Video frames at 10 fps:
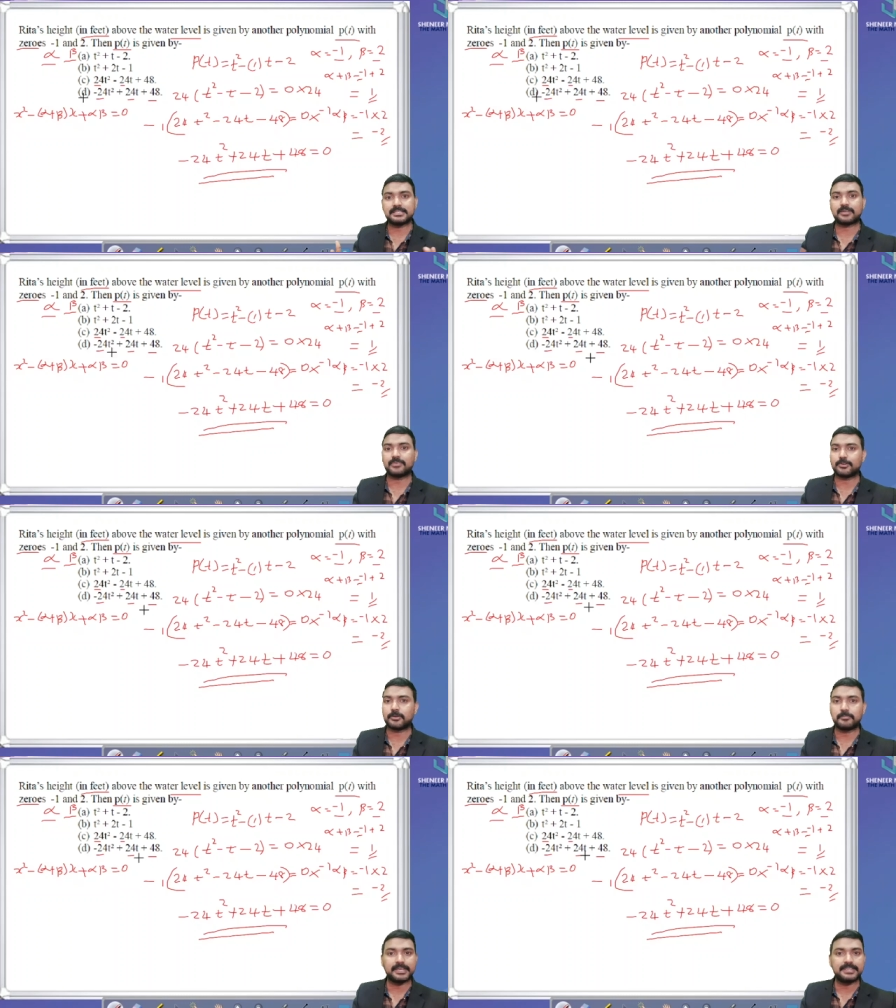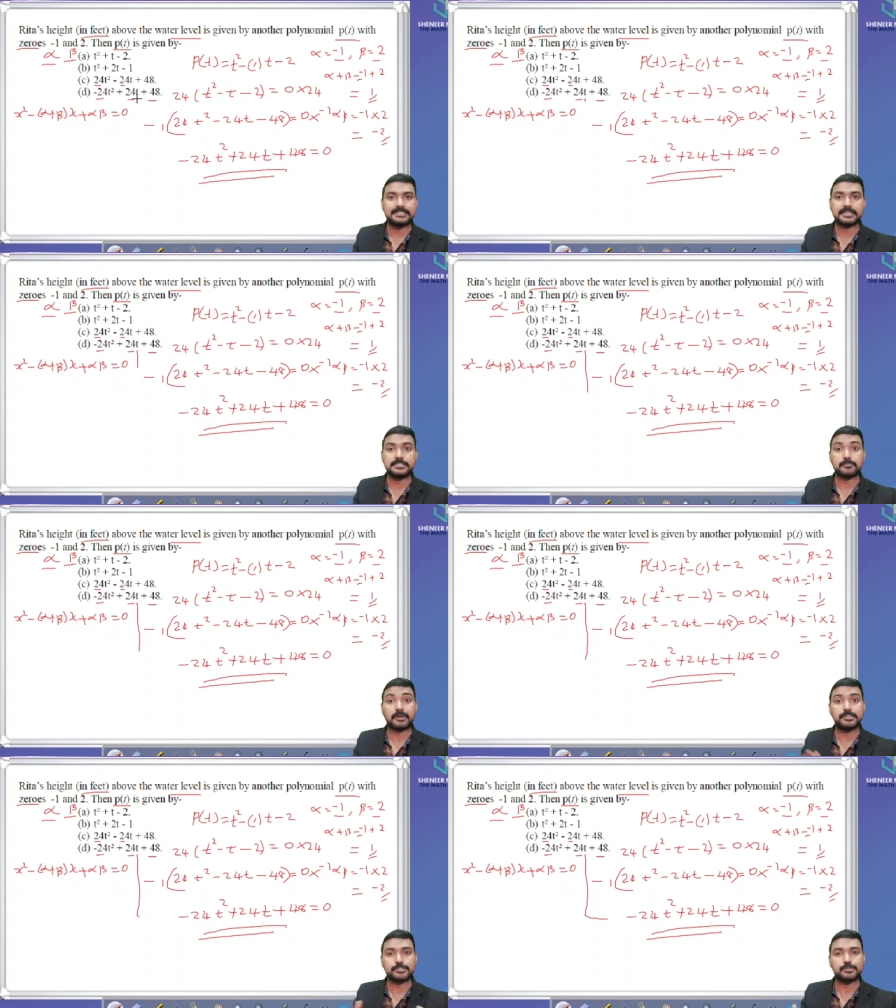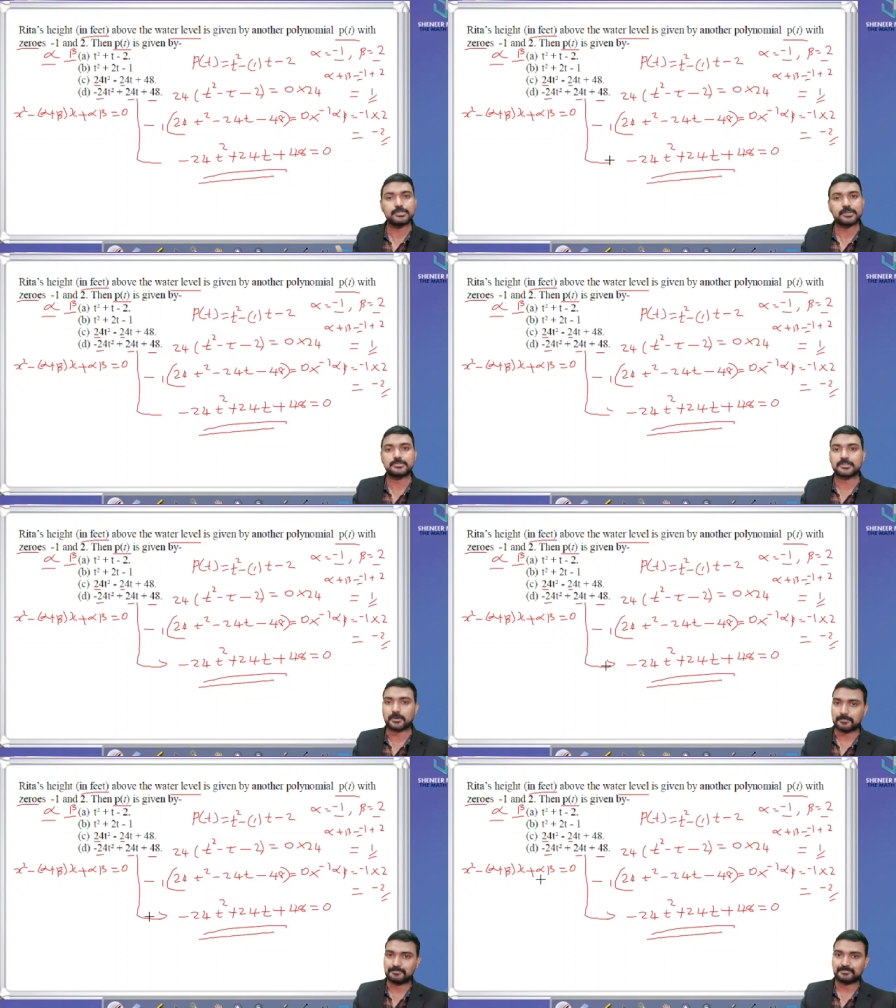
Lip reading: there will not be any change. Minus into 0, 0.